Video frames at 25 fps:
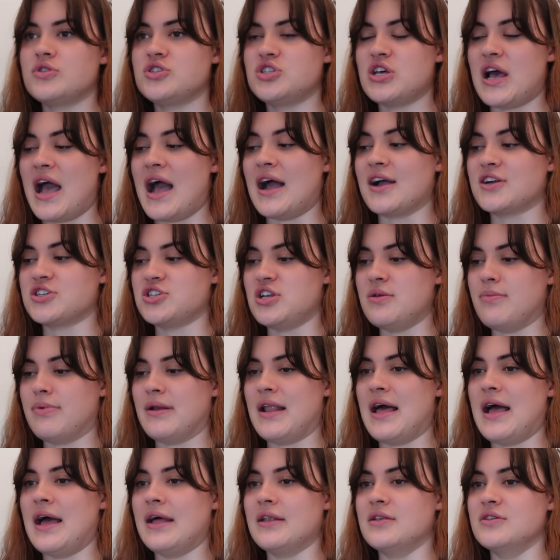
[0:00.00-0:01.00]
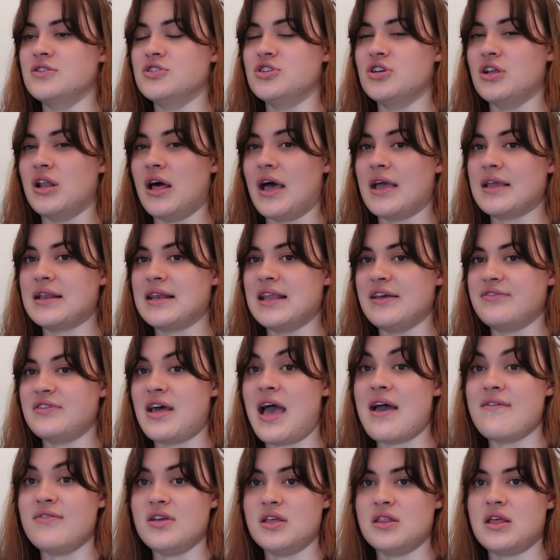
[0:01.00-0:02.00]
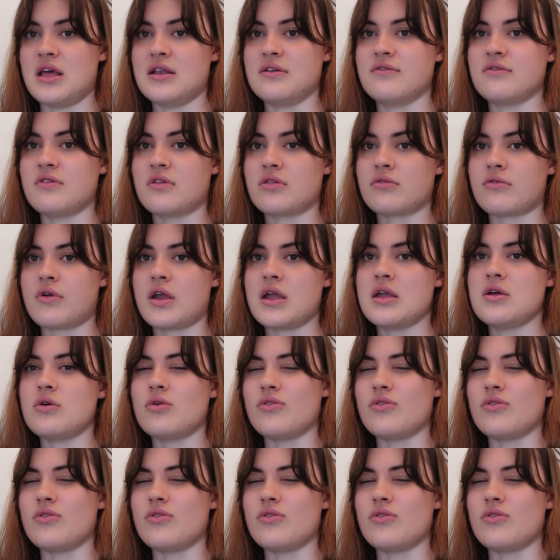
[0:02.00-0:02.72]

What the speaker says: to actually plan to like lift heavy at the end of the 3,